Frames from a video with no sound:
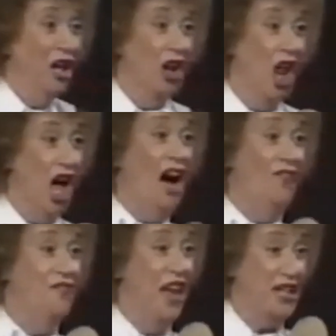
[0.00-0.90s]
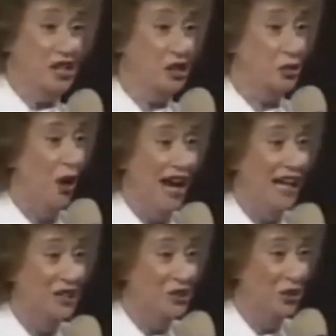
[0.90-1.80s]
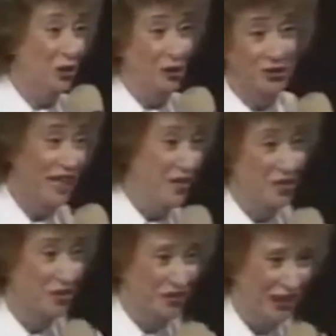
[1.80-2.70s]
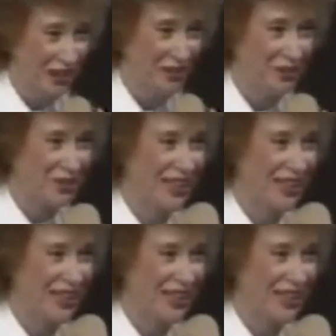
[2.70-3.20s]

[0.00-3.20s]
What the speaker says: loved this stranger in the field.